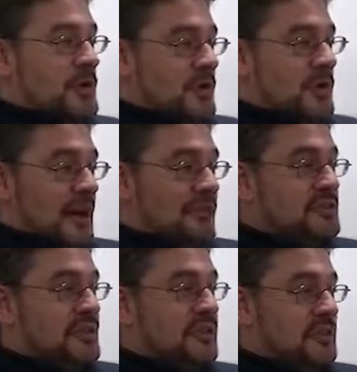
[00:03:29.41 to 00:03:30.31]
don't have
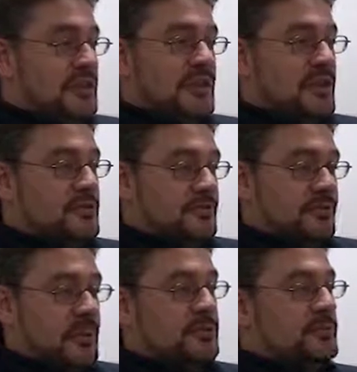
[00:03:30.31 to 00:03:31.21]
is super casinos
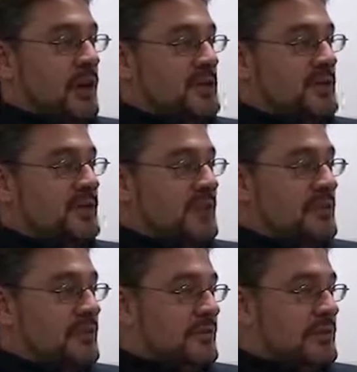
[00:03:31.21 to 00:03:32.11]
built right in the
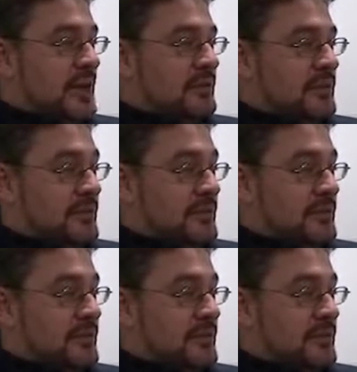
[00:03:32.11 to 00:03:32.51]
centre of a town.